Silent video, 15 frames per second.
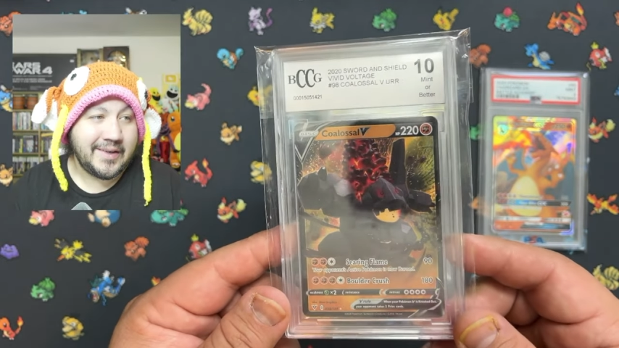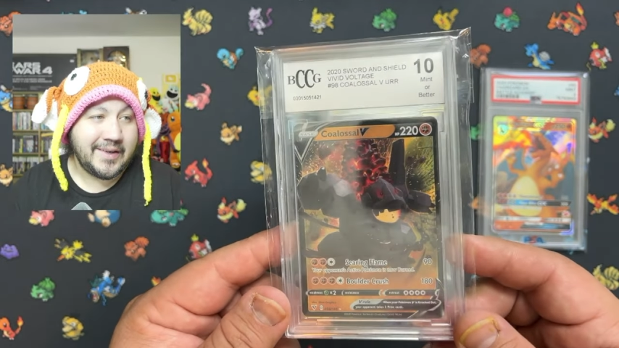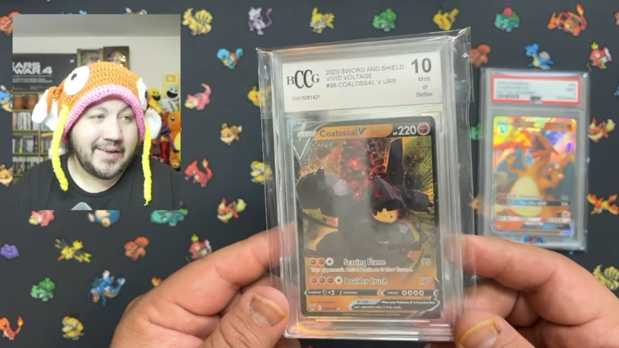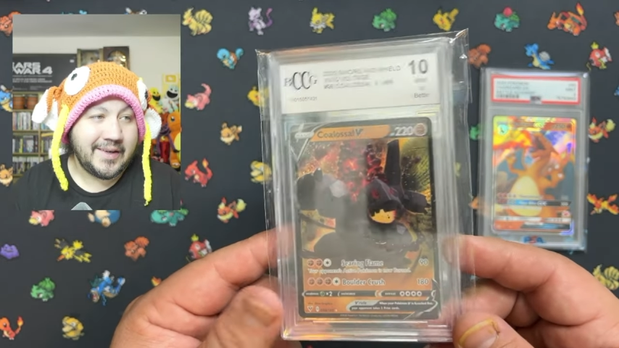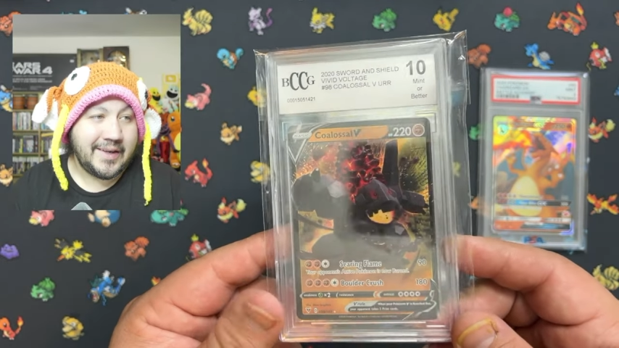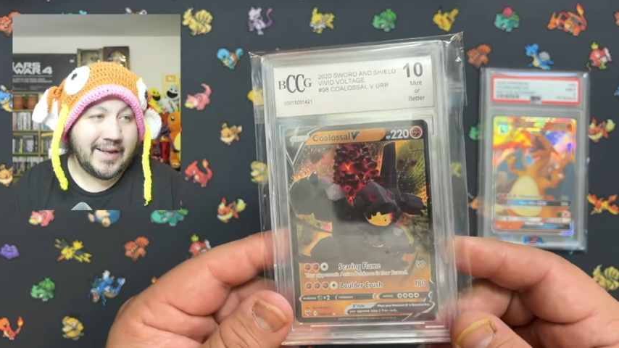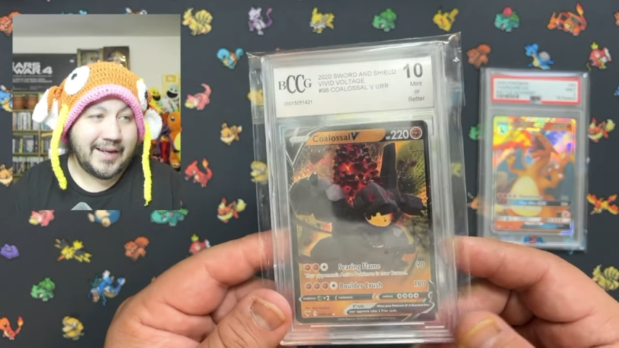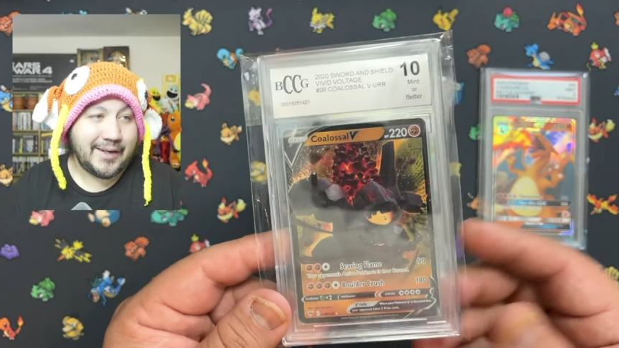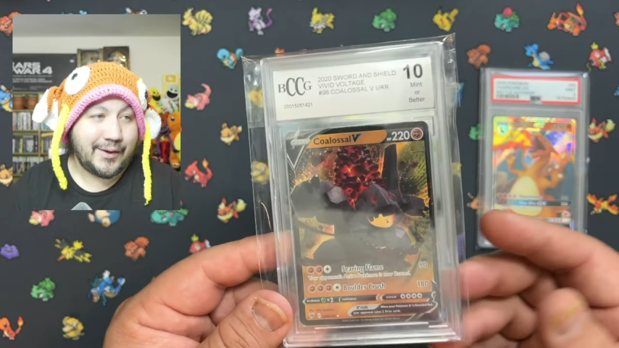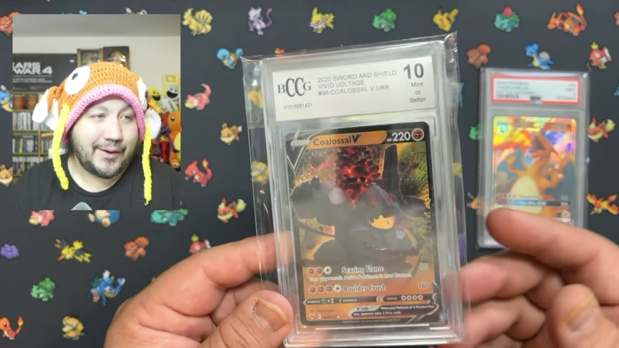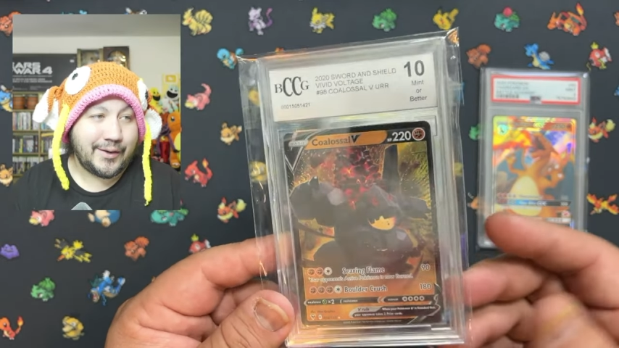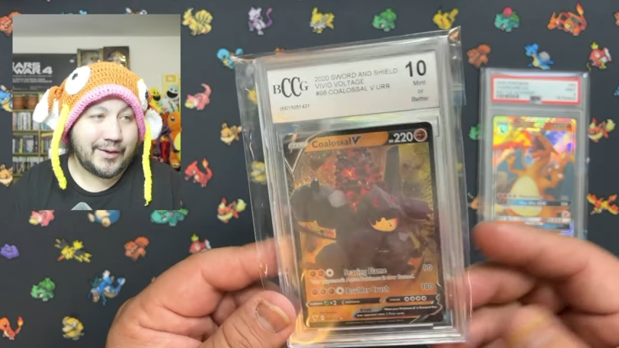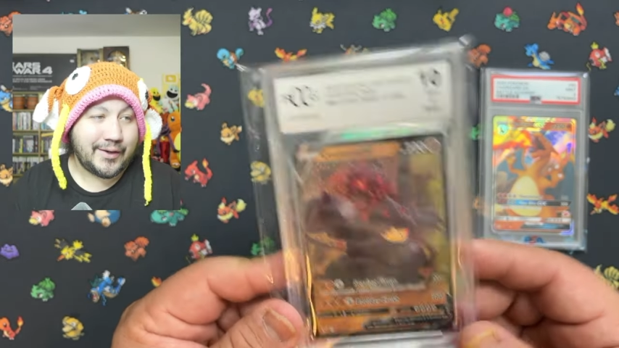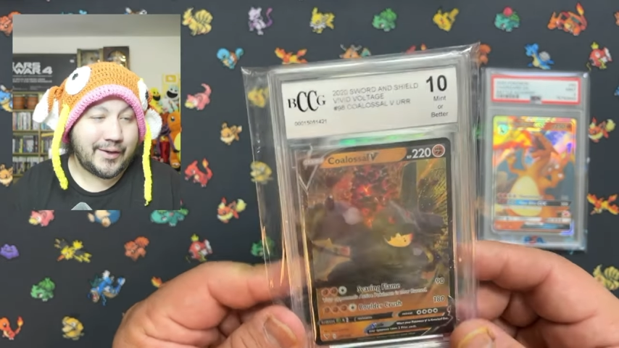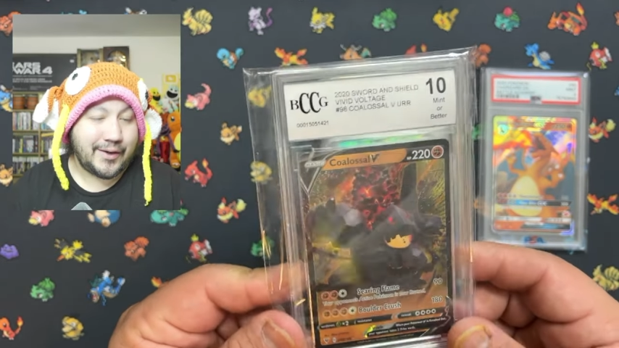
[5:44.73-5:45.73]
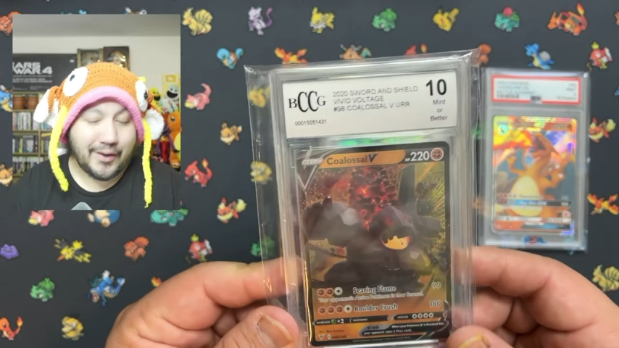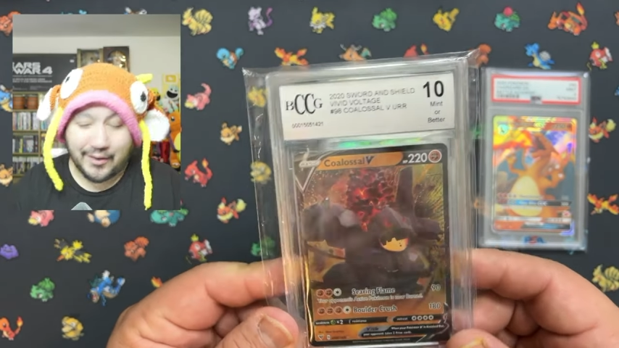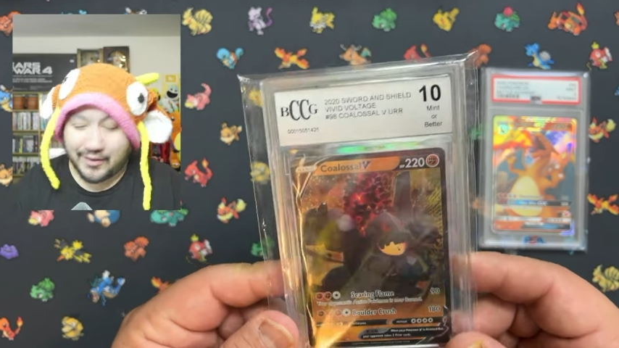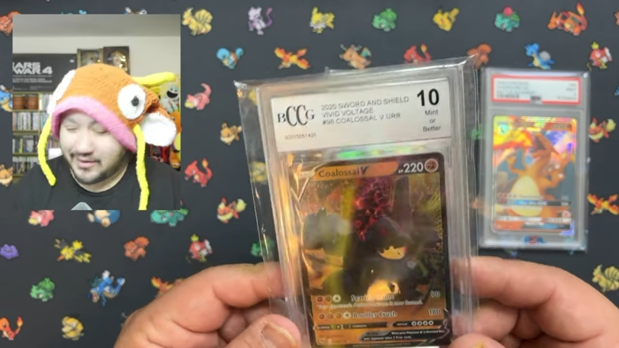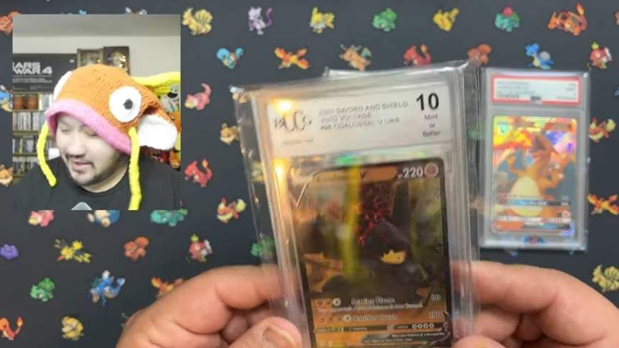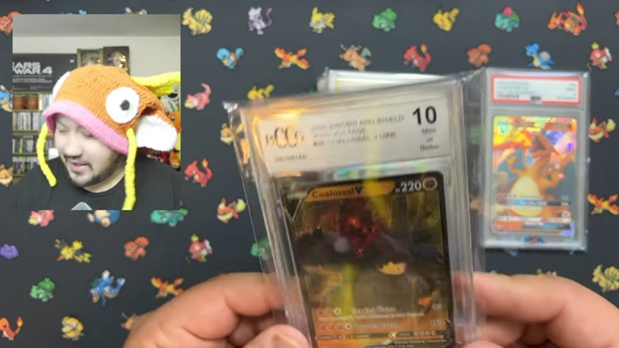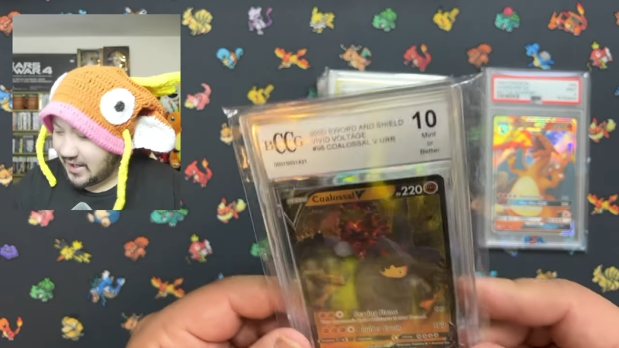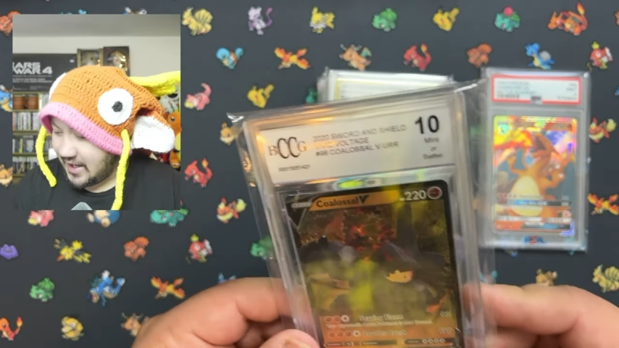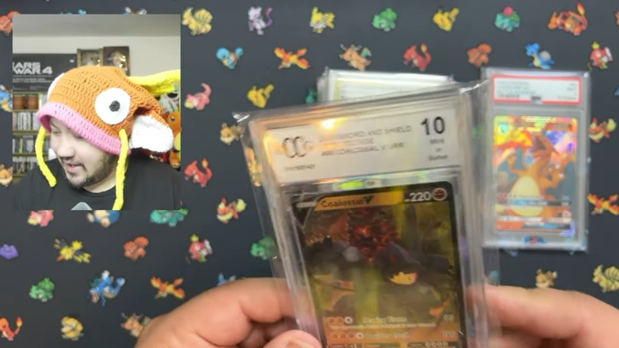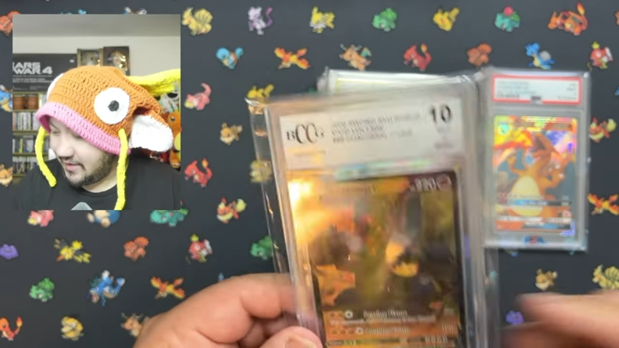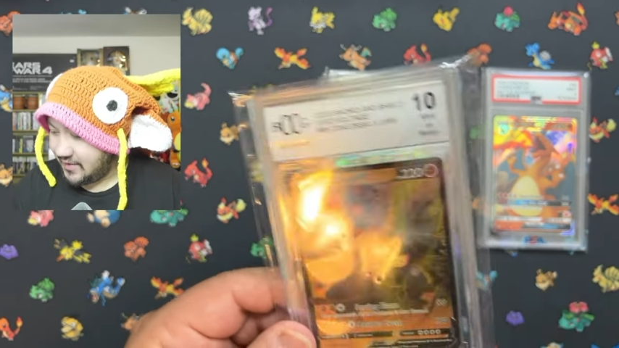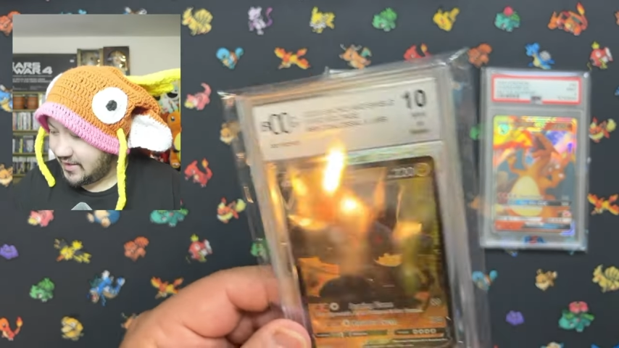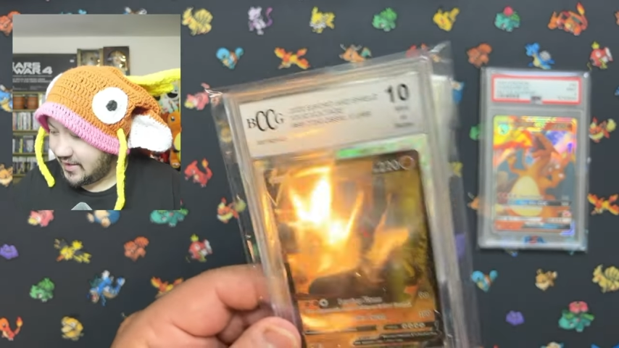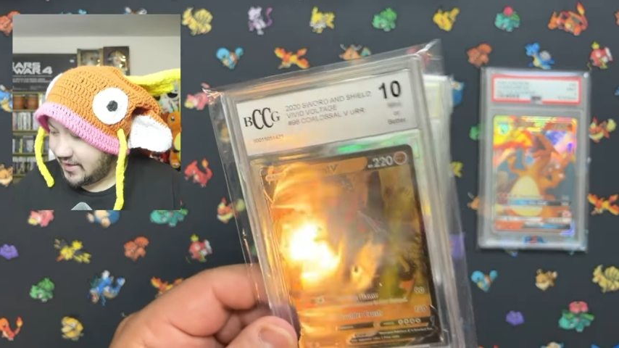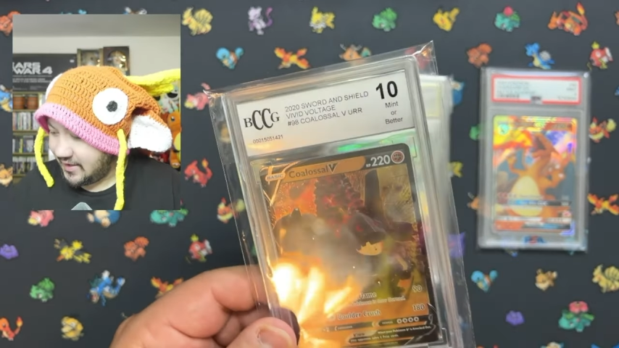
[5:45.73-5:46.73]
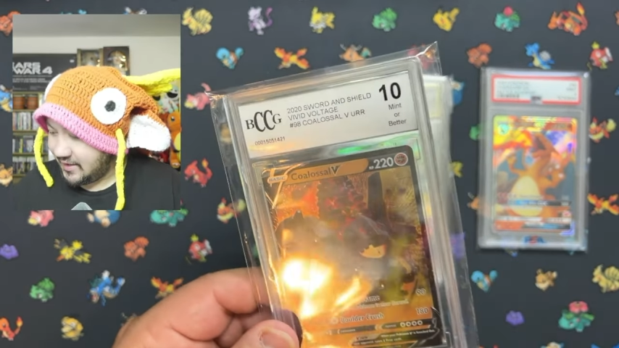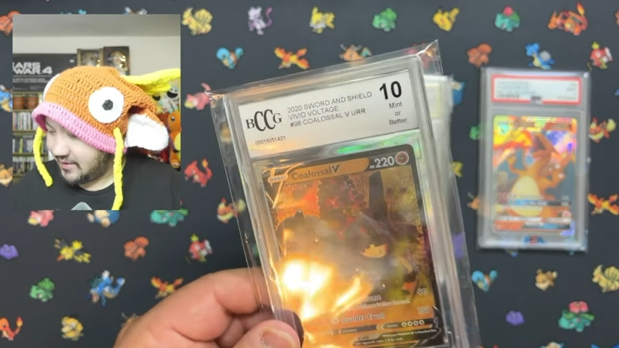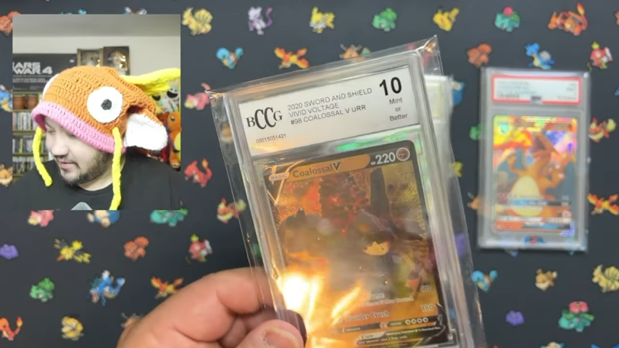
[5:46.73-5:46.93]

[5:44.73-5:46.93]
And all their cards that I have seen,